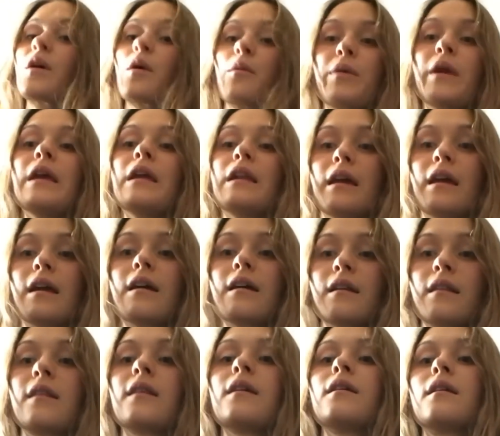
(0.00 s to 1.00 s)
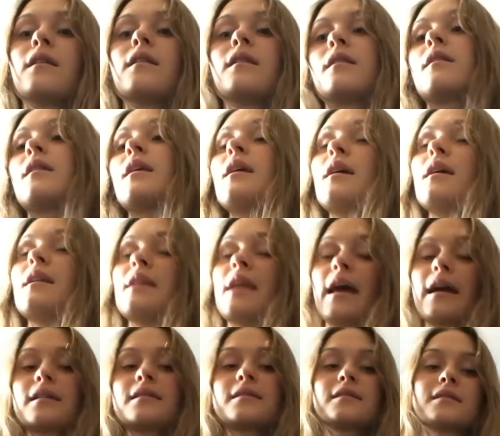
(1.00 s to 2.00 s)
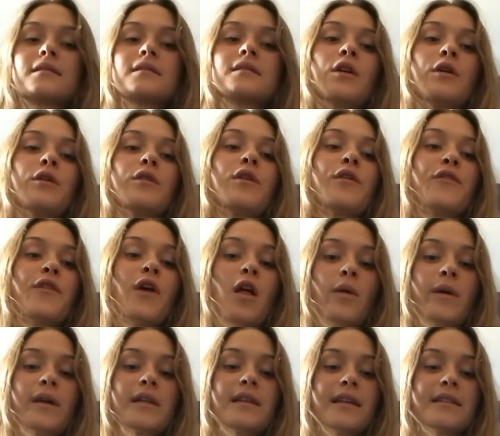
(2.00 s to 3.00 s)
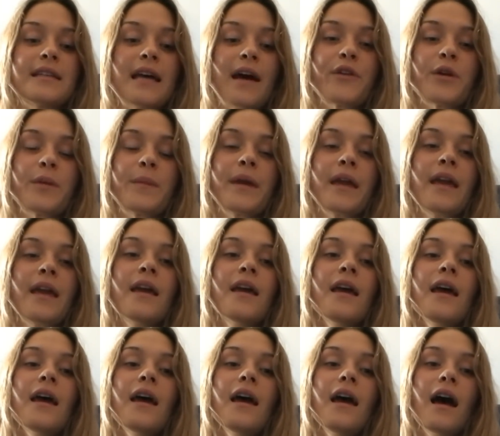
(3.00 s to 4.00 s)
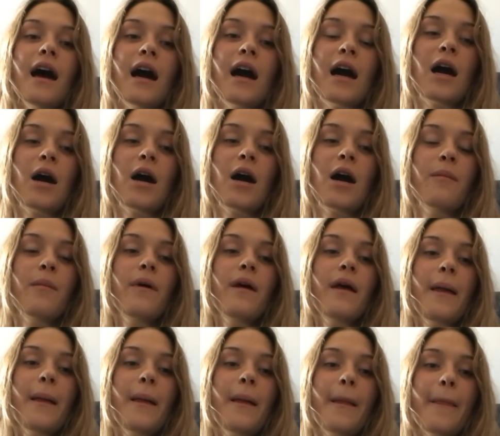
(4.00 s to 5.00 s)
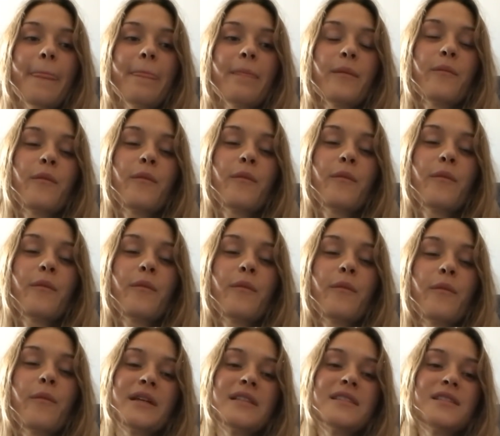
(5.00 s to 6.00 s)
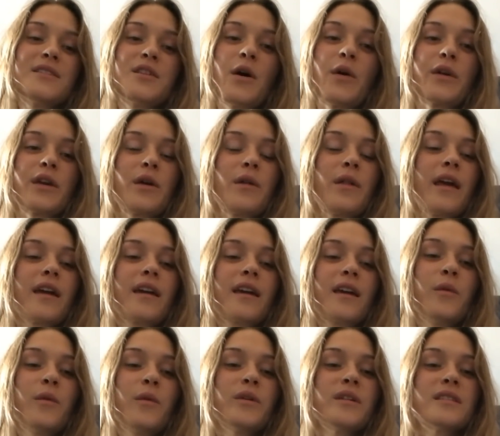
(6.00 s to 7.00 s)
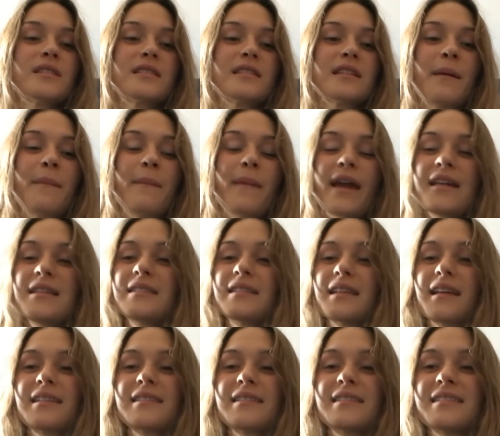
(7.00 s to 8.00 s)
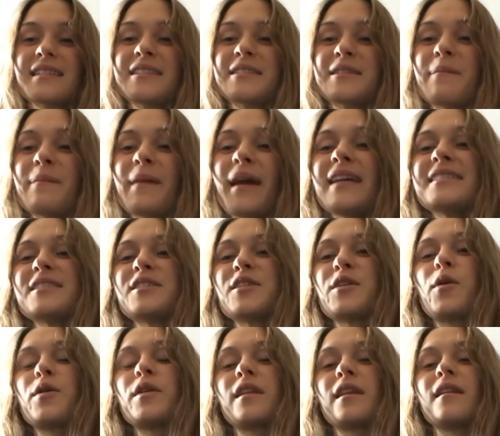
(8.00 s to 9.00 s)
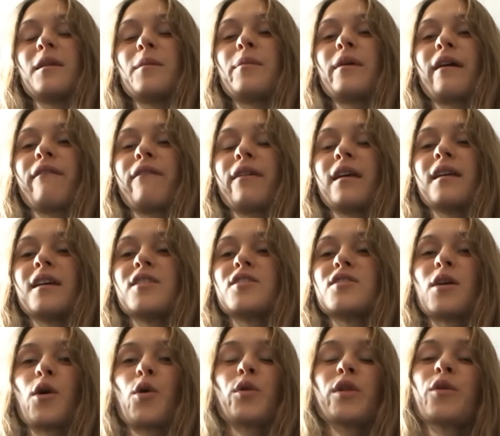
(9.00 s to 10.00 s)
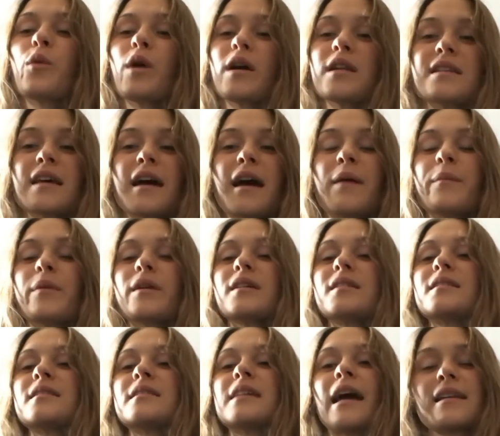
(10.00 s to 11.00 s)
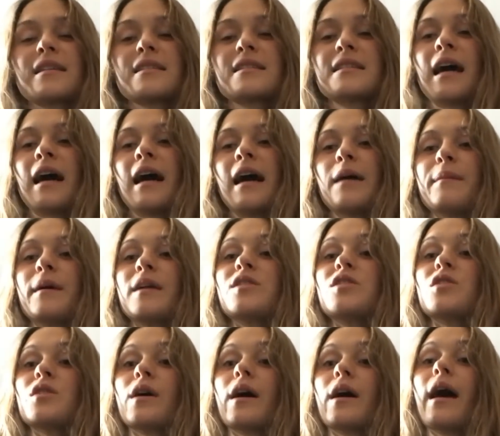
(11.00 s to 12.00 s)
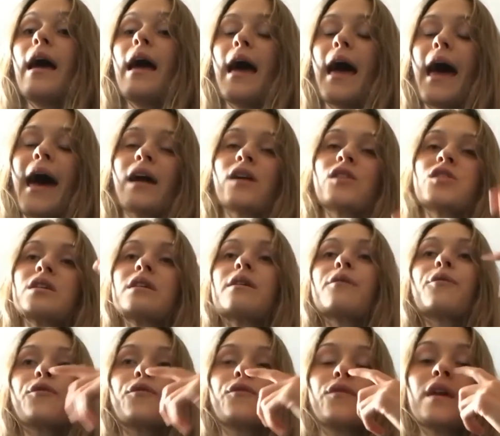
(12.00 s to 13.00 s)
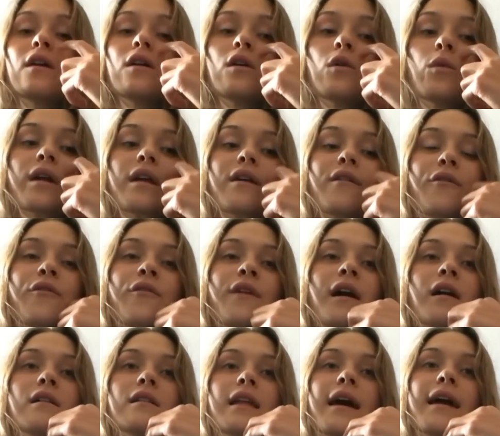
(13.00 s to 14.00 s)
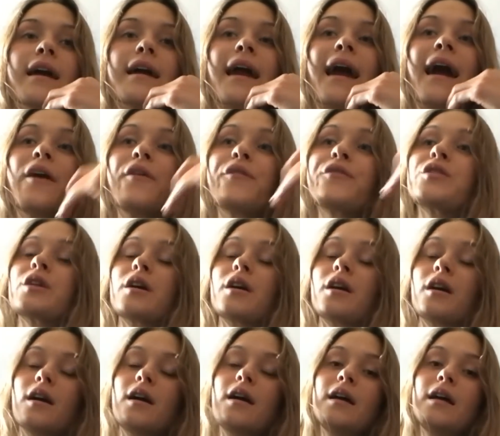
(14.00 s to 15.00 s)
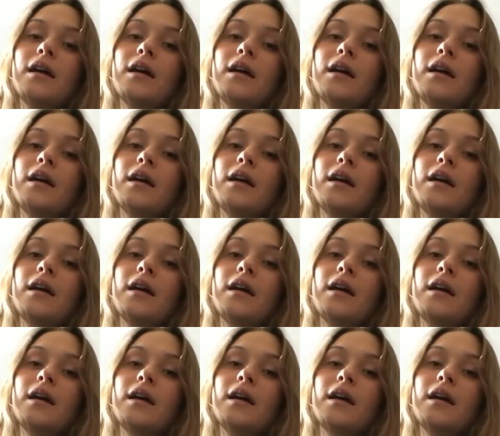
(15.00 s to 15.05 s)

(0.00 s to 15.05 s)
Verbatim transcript: competing the the next, you know, the following days after me. Um, what was my experience in Tokyo like? It was amazing. It's it's amazing to go to the Olympic Village not only one time but a second time and to actually feel what it felt like after